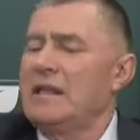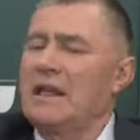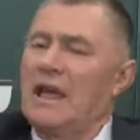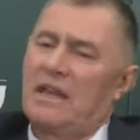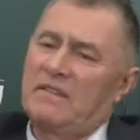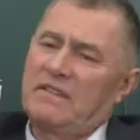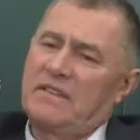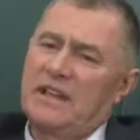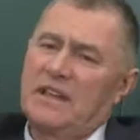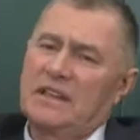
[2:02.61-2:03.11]

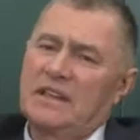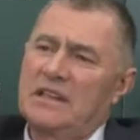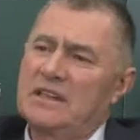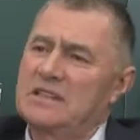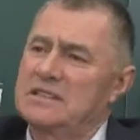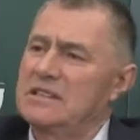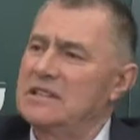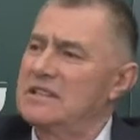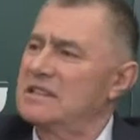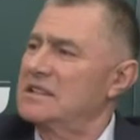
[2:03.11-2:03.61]
I think
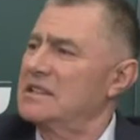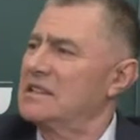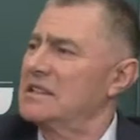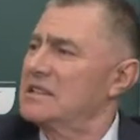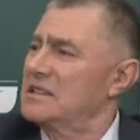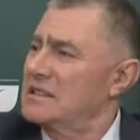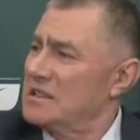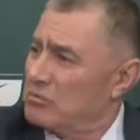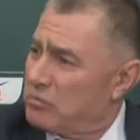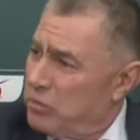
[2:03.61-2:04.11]
this is
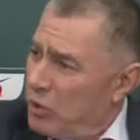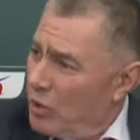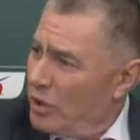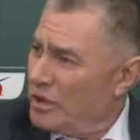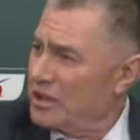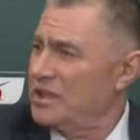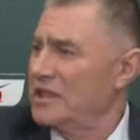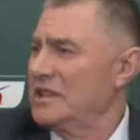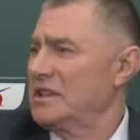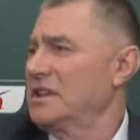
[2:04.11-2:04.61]

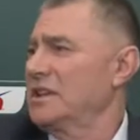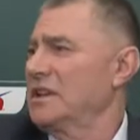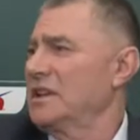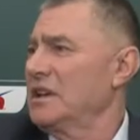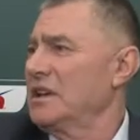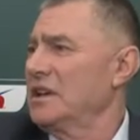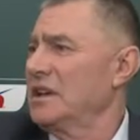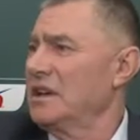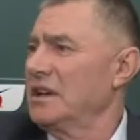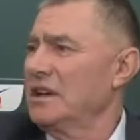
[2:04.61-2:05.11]
supported
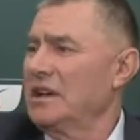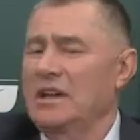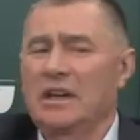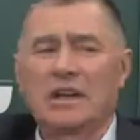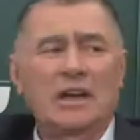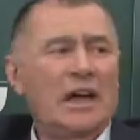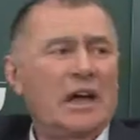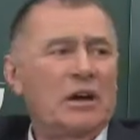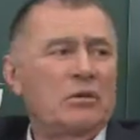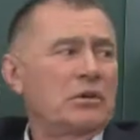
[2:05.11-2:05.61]

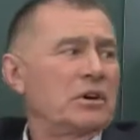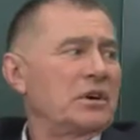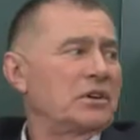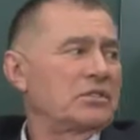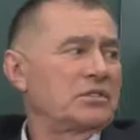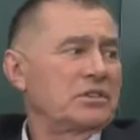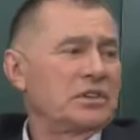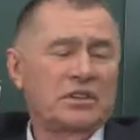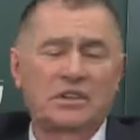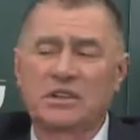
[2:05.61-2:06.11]
our
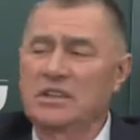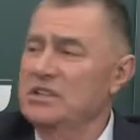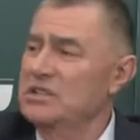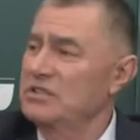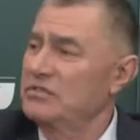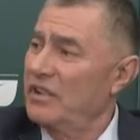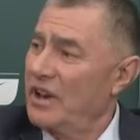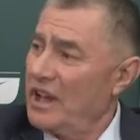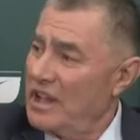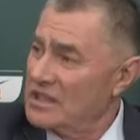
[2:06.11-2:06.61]

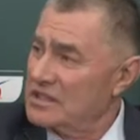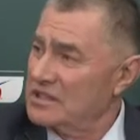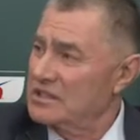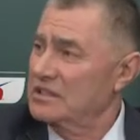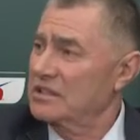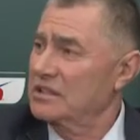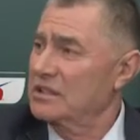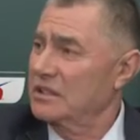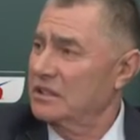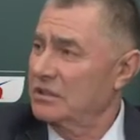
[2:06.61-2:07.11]
Turkish friends
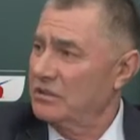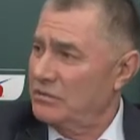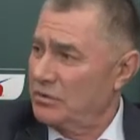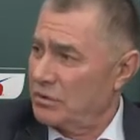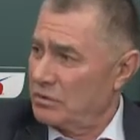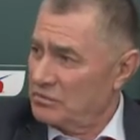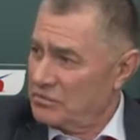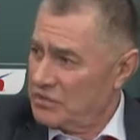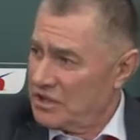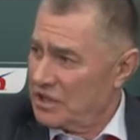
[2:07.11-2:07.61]

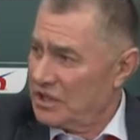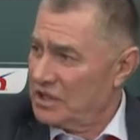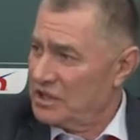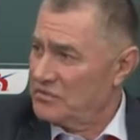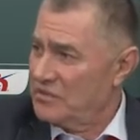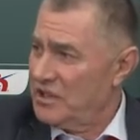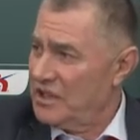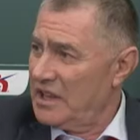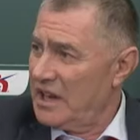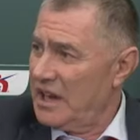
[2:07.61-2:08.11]
from
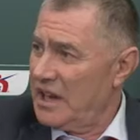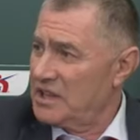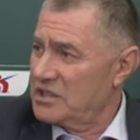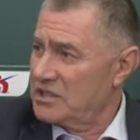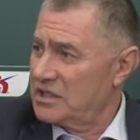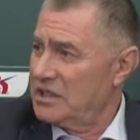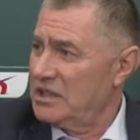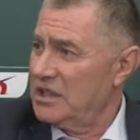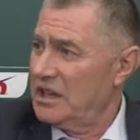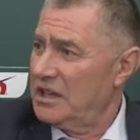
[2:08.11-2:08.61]
Turkish
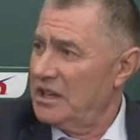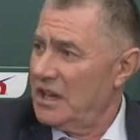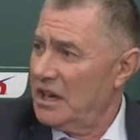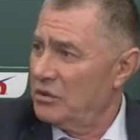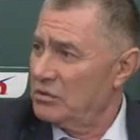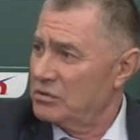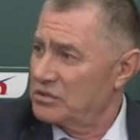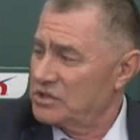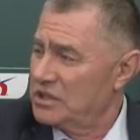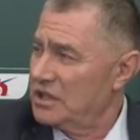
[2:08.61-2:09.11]
Federation
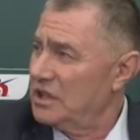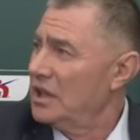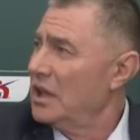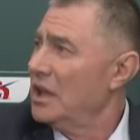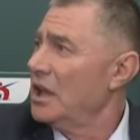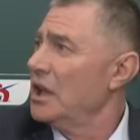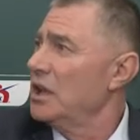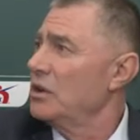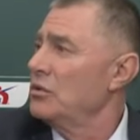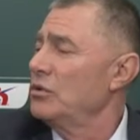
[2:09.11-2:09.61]
and LOC,
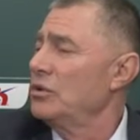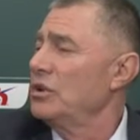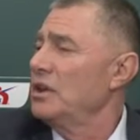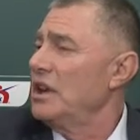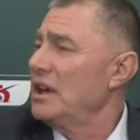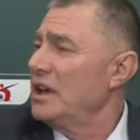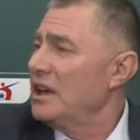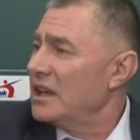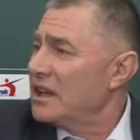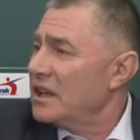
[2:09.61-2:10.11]
who
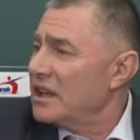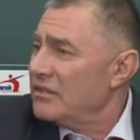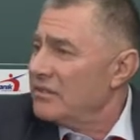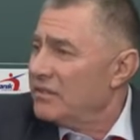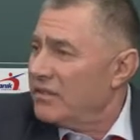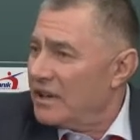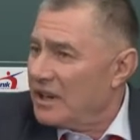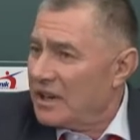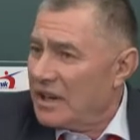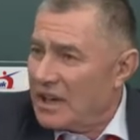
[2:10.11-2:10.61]
really give
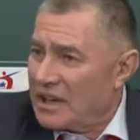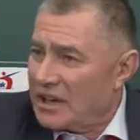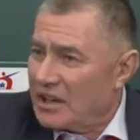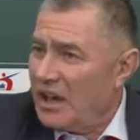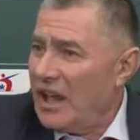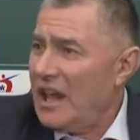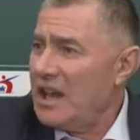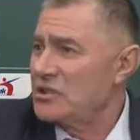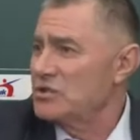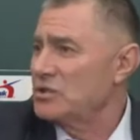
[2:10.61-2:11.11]
a
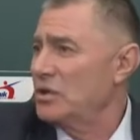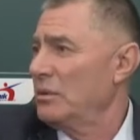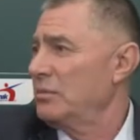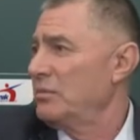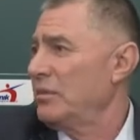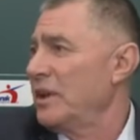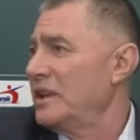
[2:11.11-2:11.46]
great job.